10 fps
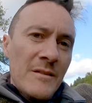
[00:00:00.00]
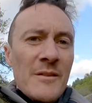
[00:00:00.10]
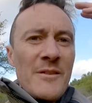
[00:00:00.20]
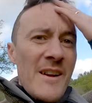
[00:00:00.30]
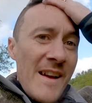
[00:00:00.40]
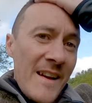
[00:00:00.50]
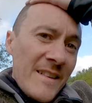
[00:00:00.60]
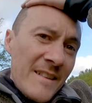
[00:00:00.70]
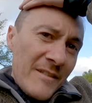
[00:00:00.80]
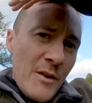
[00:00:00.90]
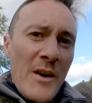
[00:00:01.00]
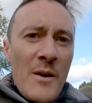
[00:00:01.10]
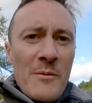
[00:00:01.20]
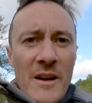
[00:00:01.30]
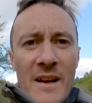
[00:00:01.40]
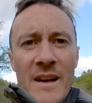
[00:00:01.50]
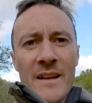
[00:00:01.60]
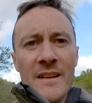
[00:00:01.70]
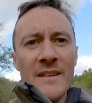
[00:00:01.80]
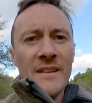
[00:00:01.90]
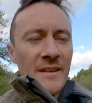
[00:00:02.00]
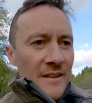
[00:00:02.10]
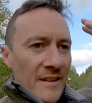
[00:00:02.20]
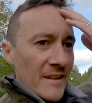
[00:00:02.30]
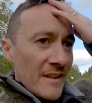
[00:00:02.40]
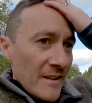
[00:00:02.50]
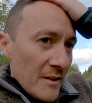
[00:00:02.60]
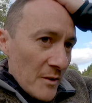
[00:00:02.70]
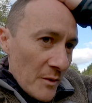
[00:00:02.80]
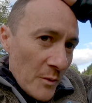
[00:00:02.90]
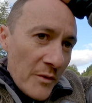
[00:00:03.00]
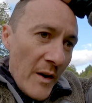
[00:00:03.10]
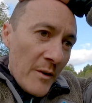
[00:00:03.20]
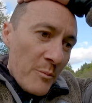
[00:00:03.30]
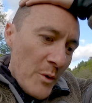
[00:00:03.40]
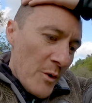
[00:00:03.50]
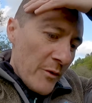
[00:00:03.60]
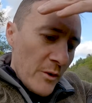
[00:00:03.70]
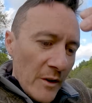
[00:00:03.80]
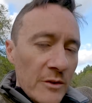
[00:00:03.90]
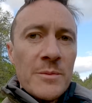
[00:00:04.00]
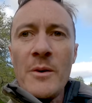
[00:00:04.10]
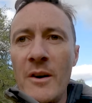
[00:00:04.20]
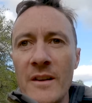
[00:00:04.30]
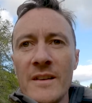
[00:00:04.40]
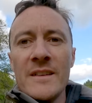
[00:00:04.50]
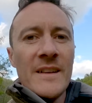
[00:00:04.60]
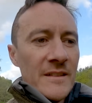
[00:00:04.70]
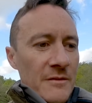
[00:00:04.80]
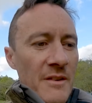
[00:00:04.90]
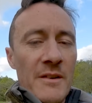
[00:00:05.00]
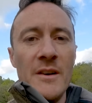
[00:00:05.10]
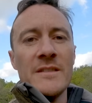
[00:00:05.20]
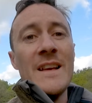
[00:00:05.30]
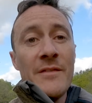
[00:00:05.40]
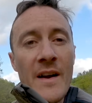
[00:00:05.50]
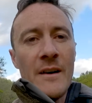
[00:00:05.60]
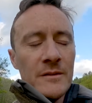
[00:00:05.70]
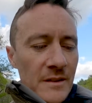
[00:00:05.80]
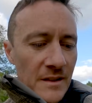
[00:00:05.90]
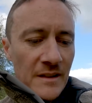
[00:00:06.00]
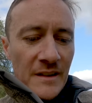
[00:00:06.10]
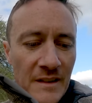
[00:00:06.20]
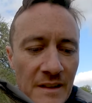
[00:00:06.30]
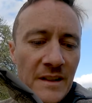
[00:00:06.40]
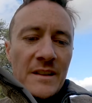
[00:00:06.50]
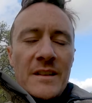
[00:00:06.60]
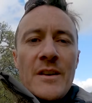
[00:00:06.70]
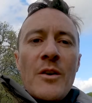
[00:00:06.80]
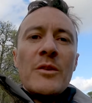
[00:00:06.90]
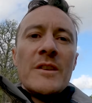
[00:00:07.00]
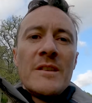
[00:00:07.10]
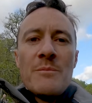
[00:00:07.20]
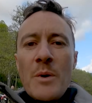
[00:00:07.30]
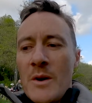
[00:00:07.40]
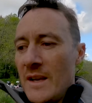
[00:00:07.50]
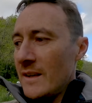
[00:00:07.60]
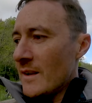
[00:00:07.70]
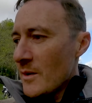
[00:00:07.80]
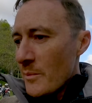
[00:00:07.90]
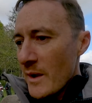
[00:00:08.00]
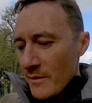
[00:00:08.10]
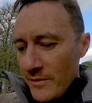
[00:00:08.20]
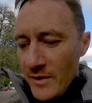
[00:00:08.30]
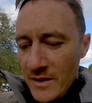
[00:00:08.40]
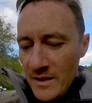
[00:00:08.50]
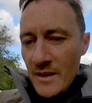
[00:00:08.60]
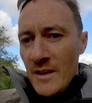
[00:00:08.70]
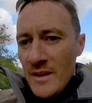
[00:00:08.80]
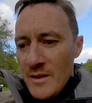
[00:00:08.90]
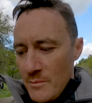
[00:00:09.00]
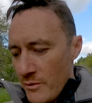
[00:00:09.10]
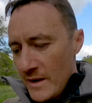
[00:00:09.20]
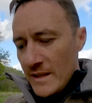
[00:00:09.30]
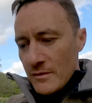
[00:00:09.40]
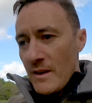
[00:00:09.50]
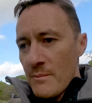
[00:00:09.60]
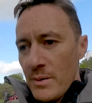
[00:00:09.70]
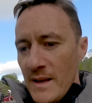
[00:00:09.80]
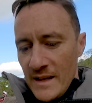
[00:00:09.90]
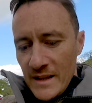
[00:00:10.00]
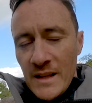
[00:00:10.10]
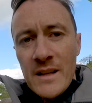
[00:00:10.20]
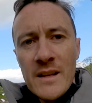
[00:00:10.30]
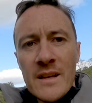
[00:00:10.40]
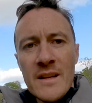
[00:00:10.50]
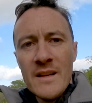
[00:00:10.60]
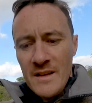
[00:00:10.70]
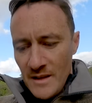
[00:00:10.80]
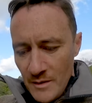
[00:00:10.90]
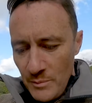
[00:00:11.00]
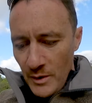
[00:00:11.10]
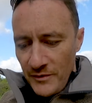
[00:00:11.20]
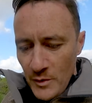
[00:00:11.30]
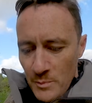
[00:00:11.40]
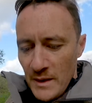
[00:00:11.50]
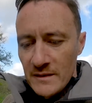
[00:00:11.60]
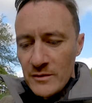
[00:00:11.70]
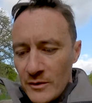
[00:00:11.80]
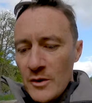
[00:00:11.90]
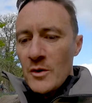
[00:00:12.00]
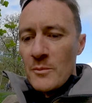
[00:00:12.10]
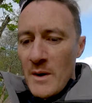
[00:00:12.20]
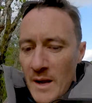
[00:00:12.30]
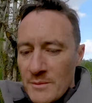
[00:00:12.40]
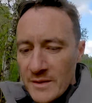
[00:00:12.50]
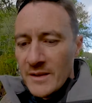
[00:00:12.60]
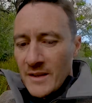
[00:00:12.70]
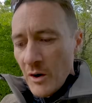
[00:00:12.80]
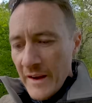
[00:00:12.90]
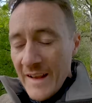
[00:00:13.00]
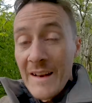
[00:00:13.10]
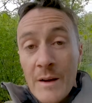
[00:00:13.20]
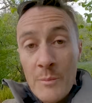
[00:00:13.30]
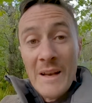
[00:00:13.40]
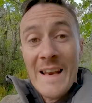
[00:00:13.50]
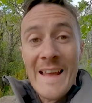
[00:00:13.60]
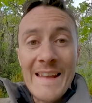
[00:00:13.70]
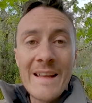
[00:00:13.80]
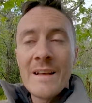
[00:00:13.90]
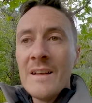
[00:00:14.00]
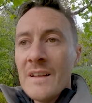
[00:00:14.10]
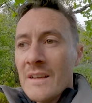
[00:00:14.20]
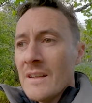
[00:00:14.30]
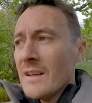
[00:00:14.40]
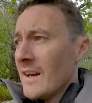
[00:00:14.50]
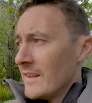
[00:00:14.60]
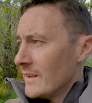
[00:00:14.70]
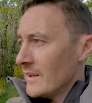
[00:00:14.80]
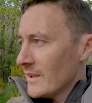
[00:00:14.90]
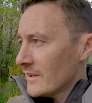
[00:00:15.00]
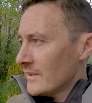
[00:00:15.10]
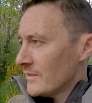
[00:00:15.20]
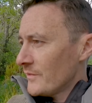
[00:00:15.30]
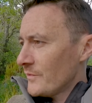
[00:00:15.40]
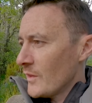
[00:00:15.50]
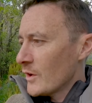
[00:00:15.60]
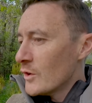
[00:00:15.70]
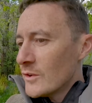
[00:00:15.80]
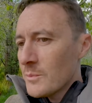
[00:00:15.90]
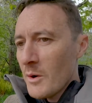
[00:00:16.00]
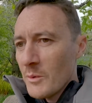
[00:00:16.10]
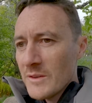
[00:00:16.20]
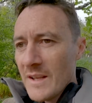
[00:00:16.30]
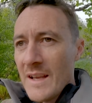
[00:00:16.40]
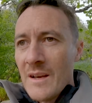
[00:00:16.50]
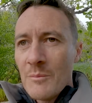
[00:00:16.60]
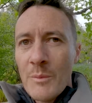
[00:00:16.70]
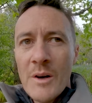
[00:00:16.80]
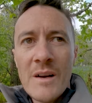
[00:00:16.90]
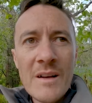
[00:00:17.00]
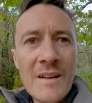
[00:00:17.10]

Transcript: oh, hair, I've got helmet hair, found a beautiful little spot next to the river. I say found, Noel had put in a bit of pre-trip planning and put a few pins on Google Maps. got here a little bit late and the, the good spot was taken, but